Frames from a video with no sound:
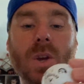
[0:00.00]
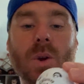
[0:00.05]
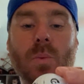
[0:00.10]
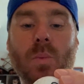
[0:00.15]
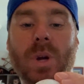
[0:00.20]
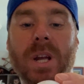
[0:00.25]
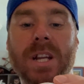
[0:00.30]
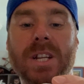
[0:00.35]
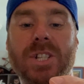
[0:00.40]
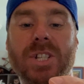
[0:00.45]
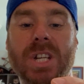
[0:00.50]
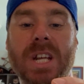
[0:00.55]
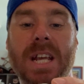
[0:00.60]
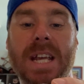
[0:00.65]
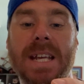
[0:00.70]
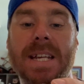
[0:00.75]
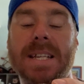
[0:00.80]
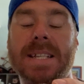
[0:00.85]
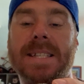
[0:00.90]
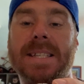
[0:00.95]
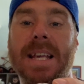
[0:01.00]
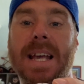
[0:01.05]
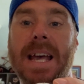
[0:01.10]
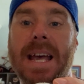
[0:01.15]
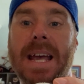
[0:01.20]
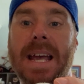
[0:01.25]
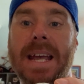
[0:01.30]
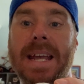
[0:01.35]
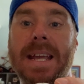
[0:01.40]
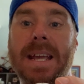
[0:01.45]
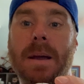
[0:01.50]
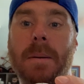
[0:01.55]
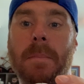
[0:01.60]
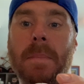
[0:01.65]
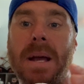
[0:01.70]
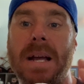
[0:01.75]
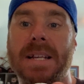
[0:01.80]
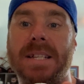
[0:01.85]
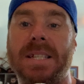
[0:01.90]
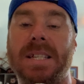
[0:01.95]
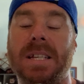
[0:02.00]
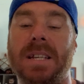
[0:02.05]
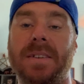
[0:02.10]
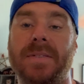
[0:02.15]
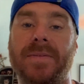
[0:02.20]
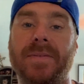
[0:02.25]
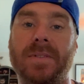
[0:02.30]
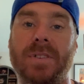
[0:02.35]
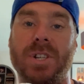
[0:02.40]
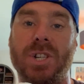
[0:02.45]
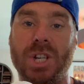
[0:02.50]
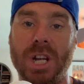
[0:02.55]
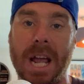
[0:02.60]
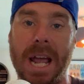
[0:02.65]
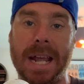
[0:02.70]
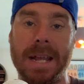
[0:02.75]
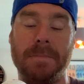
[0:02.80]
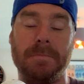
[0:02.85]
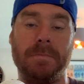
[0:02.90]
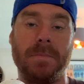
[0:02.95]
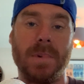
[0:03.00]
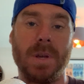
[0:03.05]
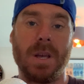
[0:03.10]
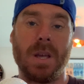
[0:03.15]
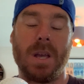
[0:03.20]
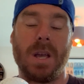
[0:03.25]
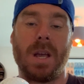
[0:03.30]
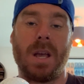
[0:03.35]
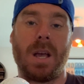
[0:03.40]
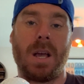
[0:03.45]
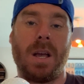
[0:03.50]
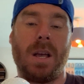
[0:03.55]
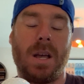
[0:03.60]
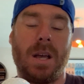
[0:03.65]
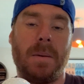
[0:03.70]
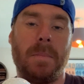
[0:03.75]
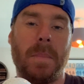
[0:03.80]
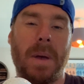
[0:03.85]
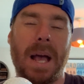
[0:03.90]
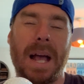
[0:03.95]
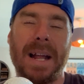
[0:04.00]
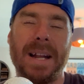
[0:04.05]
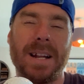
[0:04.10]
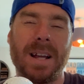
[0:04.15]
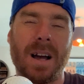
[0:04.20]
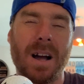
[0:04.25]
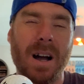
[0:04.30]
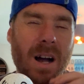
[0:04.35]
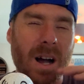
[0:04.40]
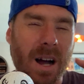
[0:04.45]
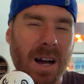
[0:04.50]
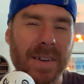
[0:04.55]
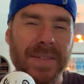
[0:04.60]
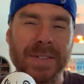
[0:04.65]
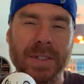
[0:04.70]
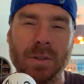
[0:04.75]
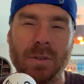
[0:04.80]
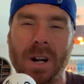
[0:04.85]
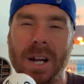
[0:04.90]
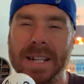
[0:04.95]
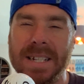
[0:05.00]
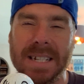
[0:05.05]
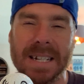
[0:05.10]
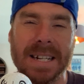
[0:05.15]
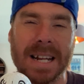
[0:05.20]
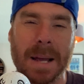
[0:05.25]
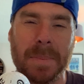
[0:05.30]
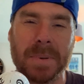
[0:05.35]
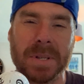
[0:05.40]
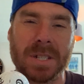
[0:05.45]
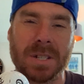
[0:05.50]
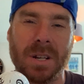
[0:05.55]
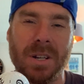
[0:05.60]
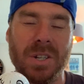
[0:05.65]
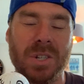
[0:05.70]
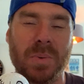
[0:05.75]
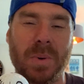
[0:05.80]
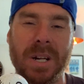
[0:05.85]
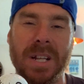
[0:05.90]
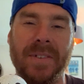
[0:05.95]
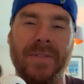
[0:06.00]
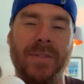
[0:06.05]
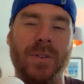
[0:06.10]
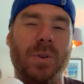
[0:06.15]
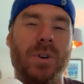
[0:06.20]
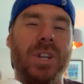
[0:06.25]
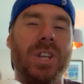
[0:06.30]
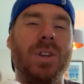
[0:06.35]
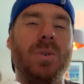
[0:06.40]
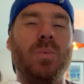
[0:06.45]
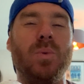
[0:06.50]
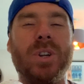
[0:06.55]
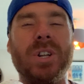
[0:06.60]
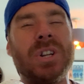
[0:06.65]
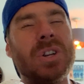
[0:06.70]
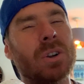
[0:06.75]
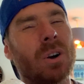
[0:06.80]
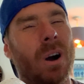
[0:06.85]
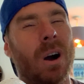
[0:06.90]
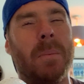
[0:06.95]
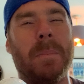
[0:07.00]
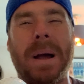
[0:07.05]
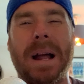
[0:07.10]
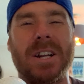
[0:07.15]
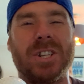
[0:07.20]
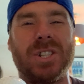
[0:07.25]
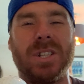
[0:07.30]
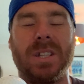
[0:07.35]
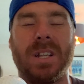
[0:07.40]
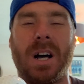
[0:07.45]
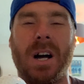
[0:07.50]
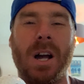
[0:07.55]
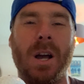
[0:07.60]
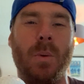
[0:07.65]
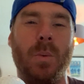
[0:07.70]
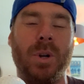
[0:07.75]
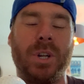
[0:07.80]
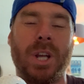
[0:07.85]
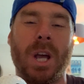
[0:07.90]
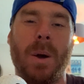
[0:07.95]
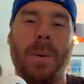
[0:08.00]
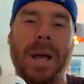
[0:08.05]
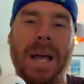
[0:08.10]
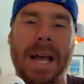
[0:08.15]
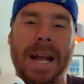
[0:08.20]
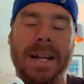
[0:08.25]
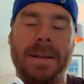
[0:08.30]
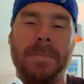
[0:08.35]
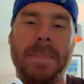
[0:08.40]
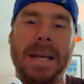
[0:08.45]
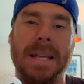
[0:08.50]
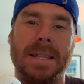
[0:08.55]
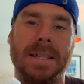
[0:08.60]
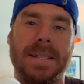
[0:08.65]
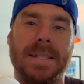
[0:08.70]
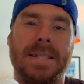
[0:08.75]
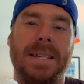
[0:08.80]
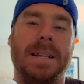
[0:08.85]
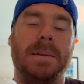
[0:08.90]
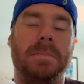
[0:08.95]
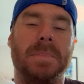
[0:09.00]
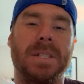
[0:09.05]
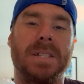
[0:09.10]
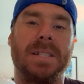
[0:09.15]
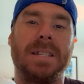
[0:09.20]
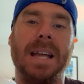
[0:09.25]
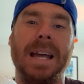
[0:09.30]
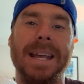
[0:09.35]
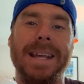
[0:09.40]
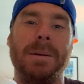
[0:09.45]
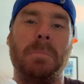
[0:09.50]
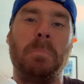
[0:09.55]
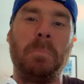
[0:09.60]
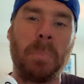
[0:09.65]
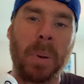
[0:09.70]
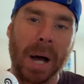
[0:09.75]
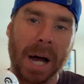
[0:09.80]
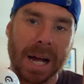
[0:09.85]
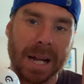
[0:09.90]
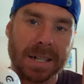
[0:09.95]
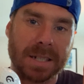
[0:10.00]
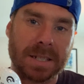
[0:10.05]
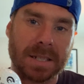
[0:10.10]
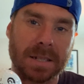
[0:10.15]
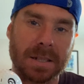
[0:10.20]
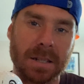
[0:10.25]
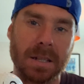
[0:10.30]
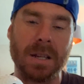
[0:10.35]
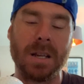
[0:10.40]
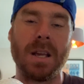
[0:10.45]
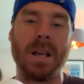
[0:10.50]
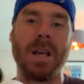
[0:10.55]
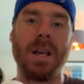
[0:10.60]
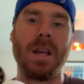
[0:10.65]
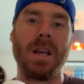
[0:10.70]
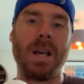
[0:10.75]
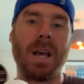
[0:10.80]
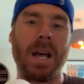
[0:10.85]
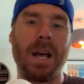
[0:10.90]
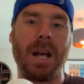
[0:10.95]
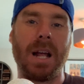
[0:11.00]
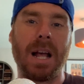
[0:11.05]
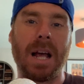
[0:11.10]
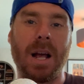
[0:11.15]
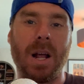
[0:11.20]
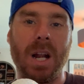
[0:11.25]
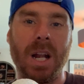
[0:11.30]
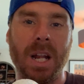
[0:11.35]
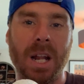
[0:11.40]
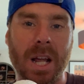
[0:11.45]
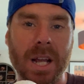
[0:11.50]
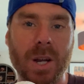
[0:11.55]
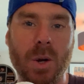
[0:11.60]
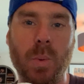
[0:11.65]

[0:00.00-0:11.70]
which is a massive shame. And after I did episode 24, you would not imagine that I would go ahead and make the same mistake. But like